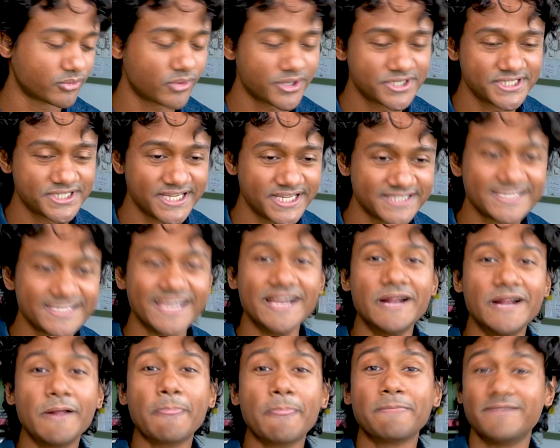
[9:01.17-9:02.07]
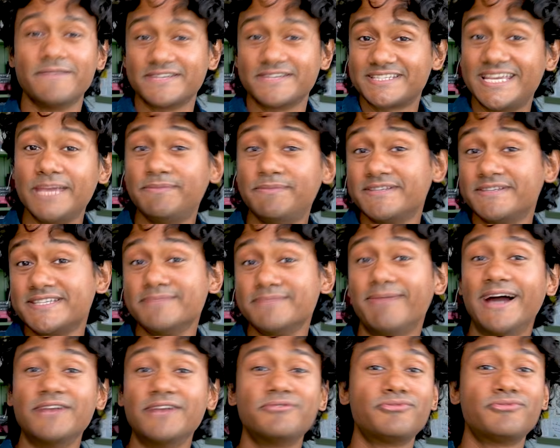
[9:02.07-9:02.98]
worksheets, just keep this in
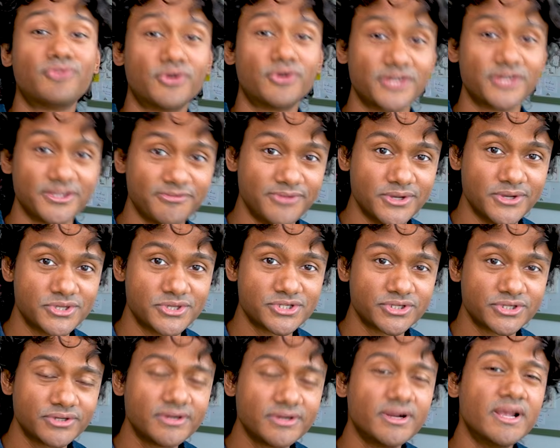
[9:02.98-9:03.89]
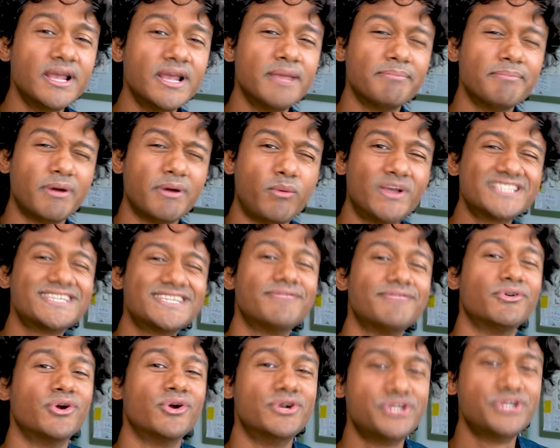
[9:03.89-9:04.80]
mind for the future. But once I've
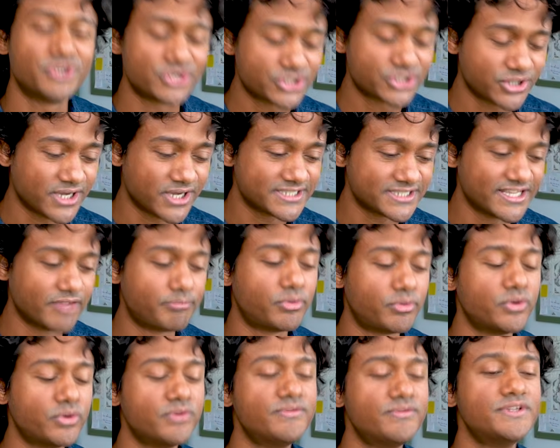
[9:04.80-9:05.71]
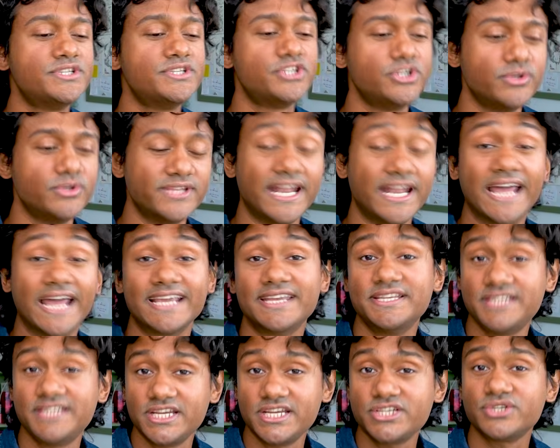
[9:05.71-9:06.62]
earned your trust, I've proven to you that I
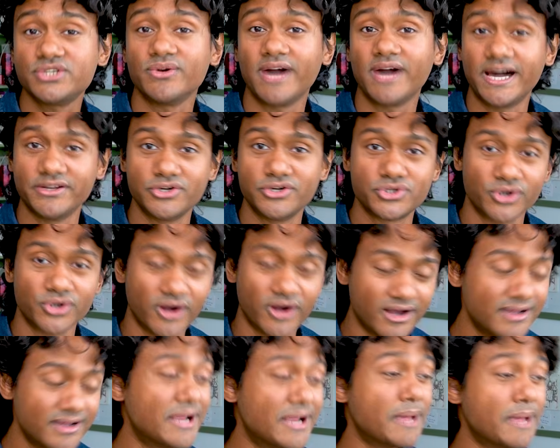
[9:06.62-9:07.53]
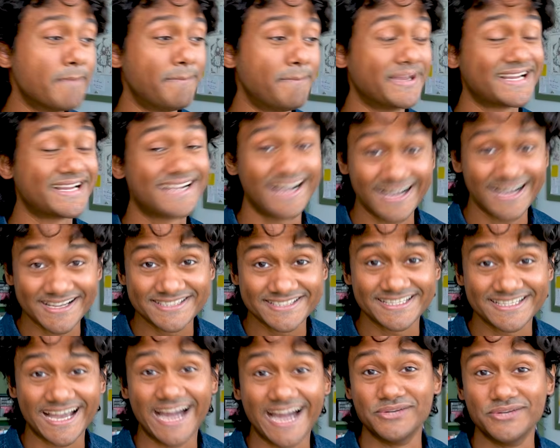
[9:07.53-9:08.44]
can teach you how to draw
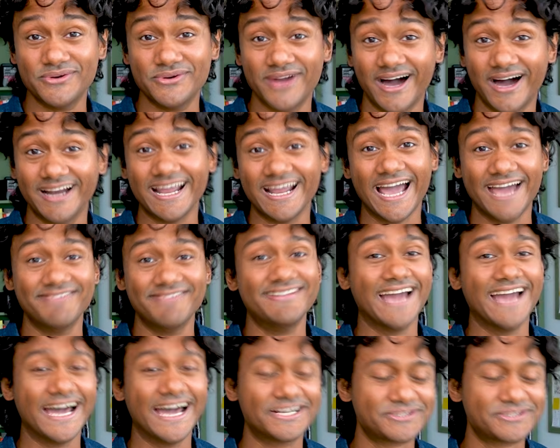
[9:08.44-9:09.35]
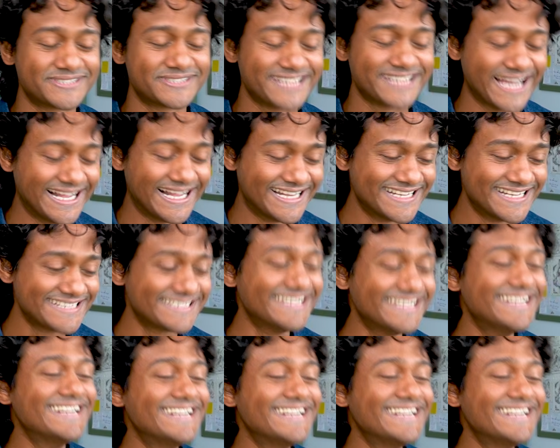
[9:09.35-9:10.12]
because I do not have natural talent,